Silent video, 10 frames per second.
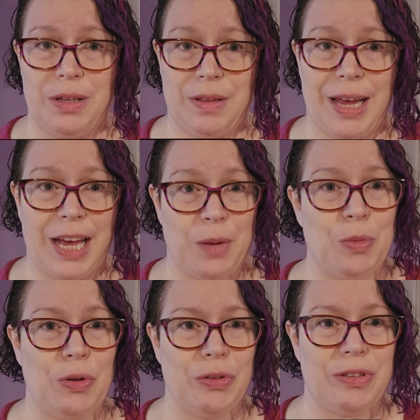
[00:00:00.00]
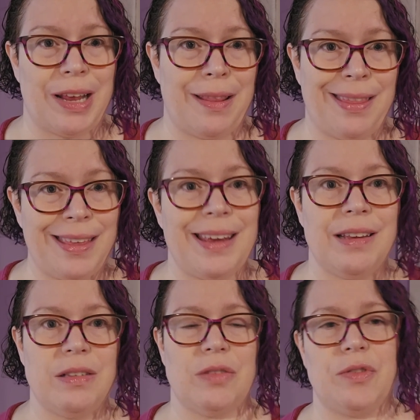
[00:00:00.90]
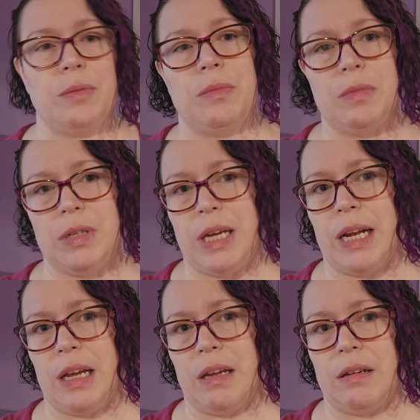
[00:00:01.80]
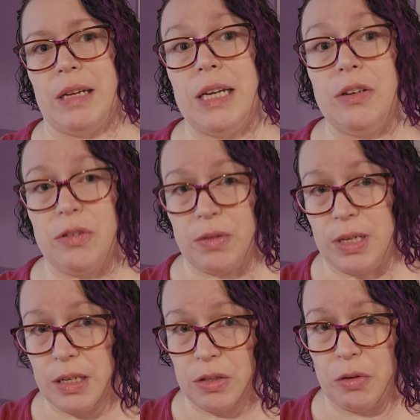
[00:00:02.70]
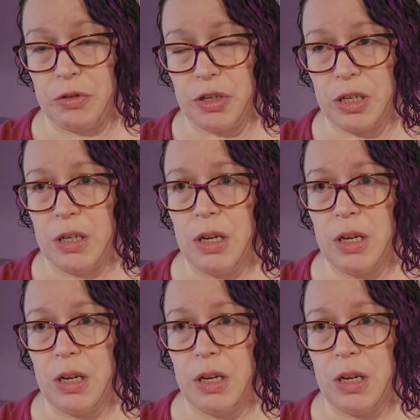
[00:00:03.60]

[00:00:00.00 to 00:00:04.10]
the animals and things from getting into the enclosure.